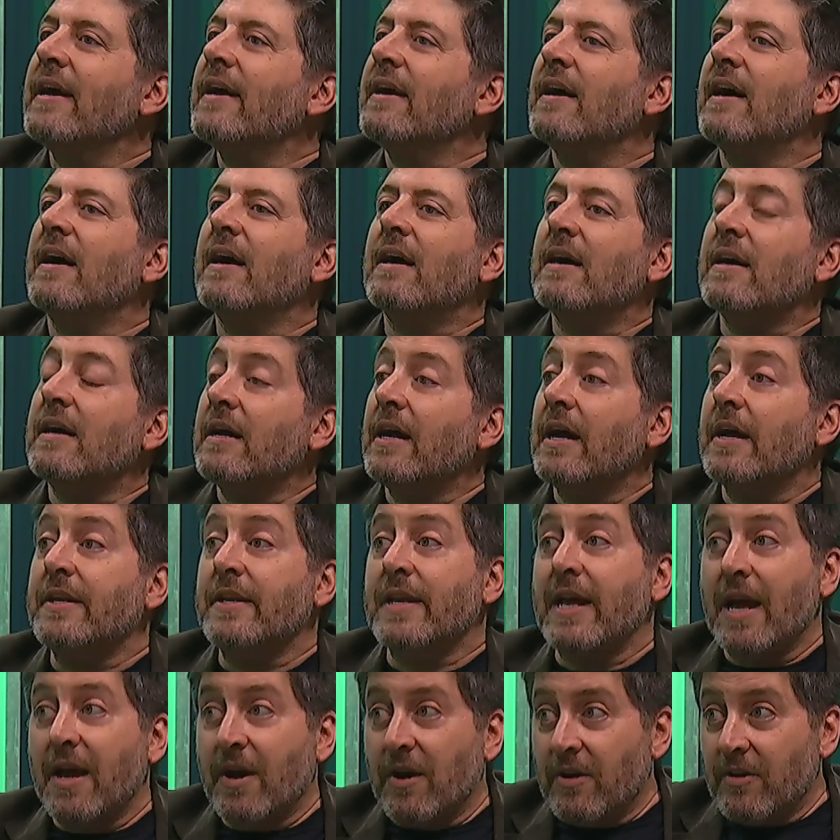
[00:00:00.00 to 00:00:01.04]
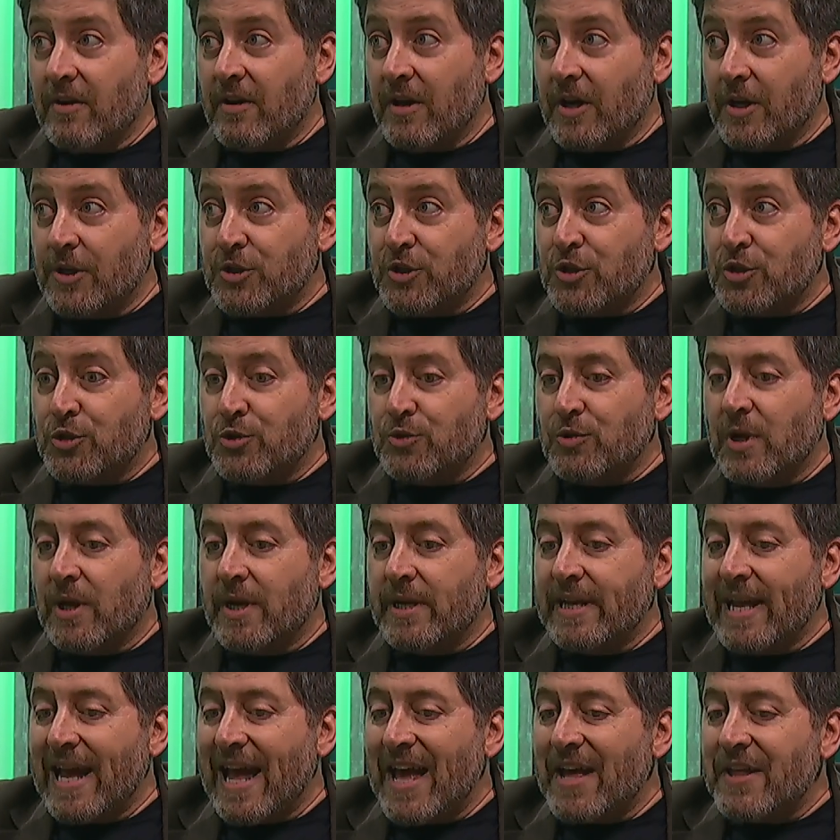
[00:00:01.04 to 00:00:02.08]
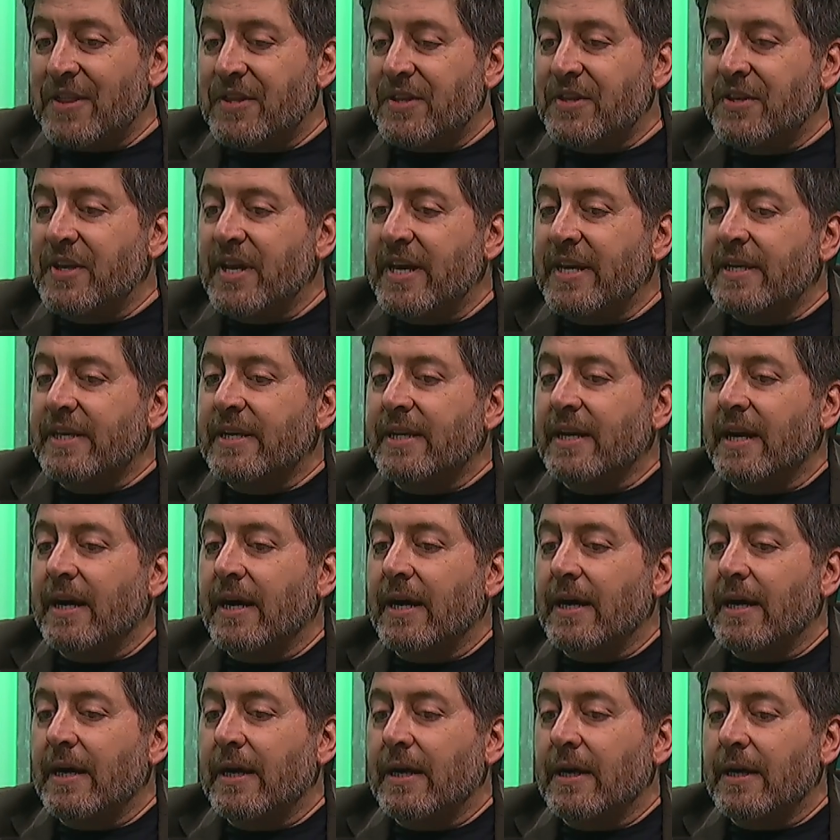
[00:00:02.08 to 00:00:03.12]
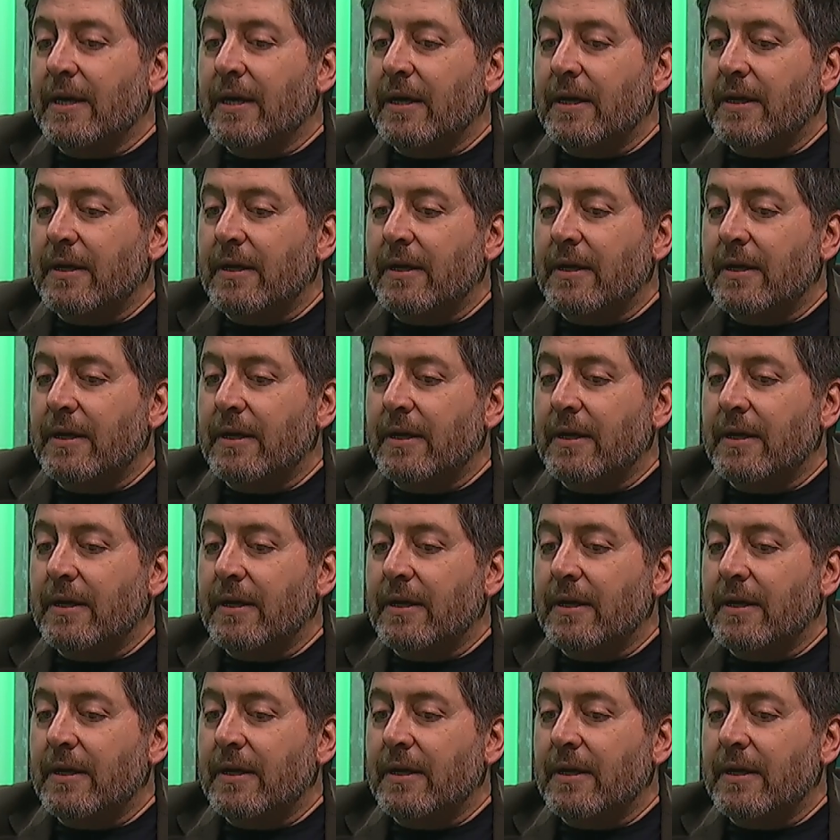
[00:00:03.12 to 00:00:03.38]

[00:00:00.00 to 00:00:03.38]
an ethnic, a